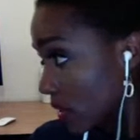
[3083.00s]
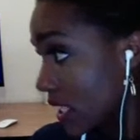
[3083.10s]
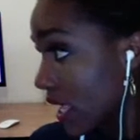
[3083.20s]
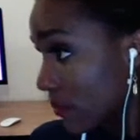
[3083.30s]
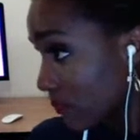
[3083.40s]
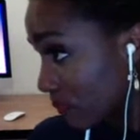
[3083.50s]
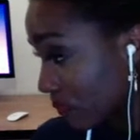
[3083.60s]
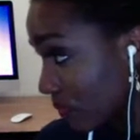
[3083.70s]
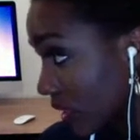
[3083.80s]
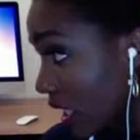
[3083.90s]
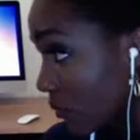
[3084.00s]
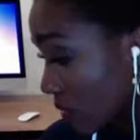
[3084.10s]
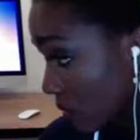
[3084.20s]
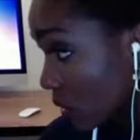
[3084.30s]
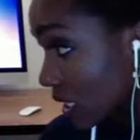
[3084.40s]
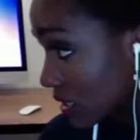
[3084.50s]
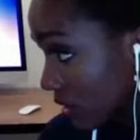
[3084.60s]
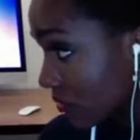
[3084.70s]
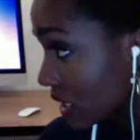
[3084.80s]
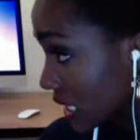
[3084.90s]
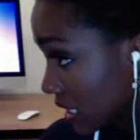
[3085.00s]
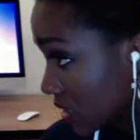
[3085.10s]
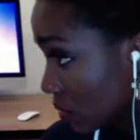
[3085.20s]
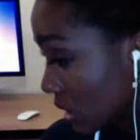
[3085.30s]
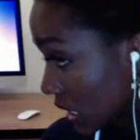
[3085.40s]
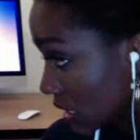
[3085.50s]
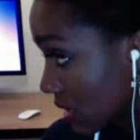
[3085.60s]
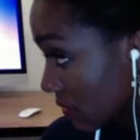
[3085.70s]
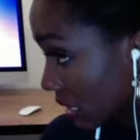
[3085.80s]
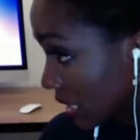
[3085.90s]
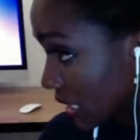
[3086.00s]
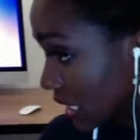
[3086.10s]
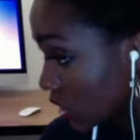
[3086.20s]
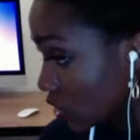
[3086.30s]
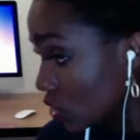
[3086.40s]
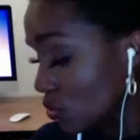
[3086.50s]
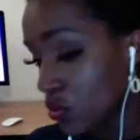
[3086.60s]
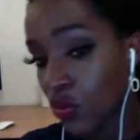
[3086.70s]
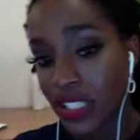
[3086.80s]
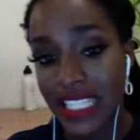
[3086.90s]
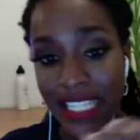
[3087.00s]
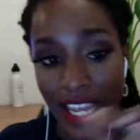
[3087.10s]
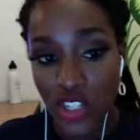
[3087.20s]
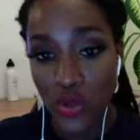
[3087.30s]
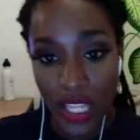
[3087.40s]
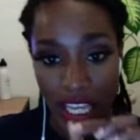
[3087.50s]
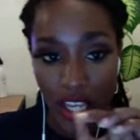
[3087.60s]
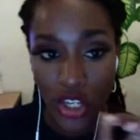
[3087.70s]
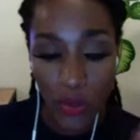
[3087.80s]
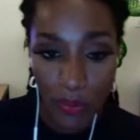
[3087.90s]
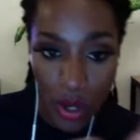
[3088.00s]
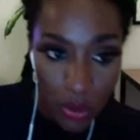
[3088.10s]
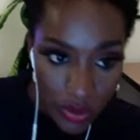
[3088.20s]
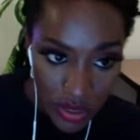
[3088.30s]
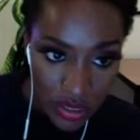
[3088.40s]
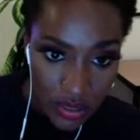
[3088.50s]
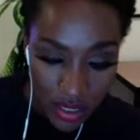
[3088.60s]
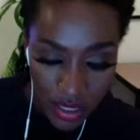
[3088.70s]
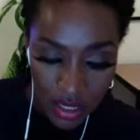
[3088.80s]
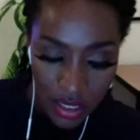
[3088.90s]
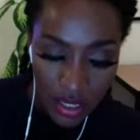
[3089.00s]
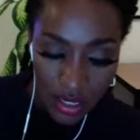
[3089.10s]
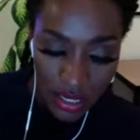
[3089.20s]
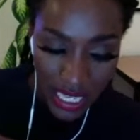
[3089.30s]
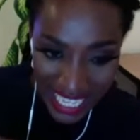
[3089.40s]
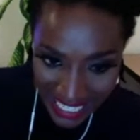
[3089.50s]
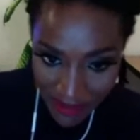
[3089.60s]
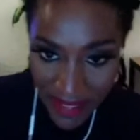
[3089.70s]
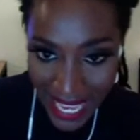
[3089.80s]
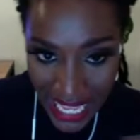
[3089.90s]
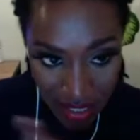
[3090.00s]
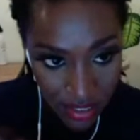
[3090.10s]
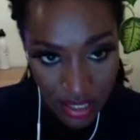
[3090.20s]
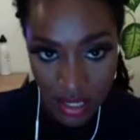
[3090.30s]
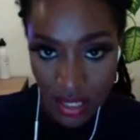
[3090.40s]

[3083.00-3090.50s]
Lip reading: that. We could definitely get it. We could definitely get into scheduling your post in advance